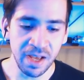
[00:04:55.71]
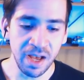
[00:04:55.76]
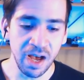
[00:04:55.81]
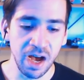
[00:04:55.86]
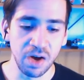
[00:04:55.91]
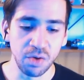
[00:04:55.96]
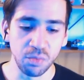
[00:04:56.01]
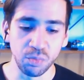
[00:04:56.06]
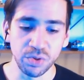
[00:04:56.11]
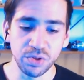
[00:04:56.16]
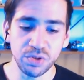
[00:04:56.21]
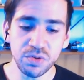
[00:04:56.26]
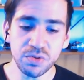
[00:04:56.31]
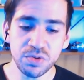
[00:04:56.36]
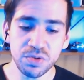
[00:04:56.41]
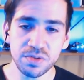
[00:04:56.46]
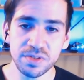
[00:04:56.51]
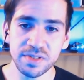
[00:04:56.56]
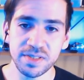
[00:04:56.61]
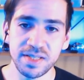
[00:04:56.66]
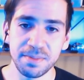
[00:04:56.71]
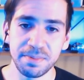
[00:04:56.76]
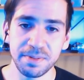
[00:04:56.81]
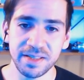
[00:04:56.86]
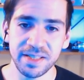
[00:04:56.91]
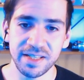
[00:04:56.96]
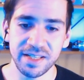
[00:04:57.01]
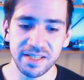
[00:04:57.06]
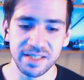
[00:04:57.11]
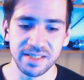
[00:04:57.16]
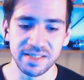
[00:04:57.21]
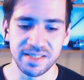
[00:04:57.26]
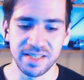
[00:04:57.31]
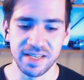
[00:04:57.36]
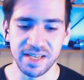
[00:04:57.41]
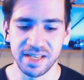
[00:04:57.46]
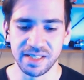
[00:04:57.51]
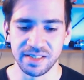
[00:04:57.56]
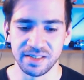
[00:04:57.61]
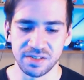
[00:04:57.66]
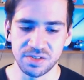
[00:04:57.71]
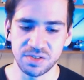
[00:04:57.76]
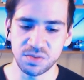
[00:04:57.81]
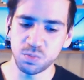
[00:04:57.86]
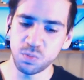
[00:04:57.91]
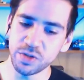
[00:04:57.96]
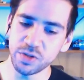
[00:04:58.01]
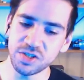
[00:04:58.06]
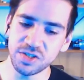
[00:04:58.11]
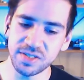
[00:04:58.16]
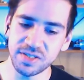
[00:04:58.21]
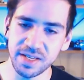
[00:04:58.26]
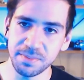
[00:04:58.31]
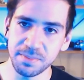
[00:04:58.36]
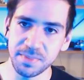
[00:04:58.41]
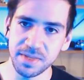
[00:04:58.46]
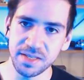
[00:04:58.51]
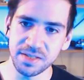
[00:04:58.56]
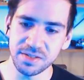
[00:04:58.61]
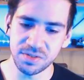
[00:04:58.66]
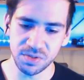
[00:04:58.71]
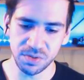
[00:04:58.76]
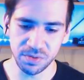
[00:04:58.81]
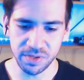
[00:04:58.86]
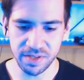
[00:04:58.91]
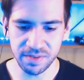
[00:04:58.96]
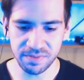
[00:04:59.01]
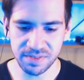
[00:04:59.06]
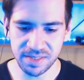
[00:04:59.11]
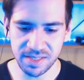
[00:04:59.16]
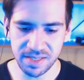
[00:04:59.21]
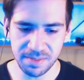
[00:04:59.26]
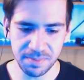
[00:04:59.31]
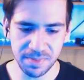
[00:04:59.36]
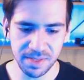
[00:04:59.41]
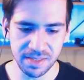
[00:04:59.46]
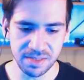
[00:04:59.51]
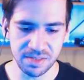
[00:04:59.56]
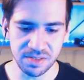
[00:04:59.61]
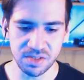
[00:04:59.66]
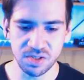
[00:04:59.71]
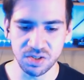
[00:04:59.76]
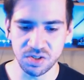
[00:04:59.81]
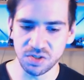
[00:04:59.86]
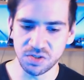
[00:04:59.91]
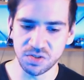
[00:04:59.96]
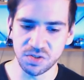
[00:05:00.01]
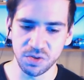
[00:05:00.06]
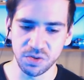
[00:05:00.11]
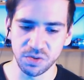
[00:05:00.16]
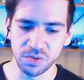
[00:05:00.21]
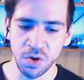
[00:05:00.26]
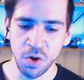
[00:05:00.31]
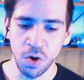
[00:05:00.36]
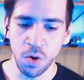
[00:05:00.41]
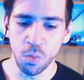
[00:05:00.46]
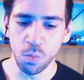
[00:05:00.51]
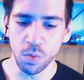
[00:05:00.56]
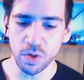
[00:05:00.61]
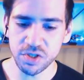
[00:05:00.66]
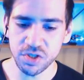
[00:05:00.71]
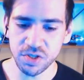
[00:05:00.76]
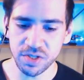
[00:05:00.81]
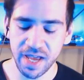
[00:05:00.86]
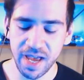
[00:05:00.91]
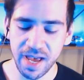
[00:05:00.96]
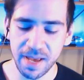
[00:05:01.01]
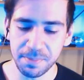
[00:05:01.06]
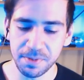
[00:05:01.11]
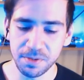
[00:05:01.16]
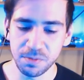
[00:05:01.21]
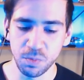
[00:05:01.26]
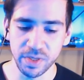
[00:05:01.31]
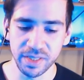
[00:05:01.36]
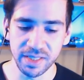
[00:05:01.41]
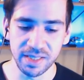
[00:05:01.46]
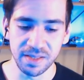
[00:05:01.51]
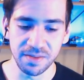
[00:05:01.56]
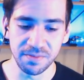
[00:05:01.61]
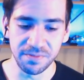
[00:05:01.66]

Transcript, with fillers: Uh, reducers typically contain switch statements or if statements to discern what should happen when an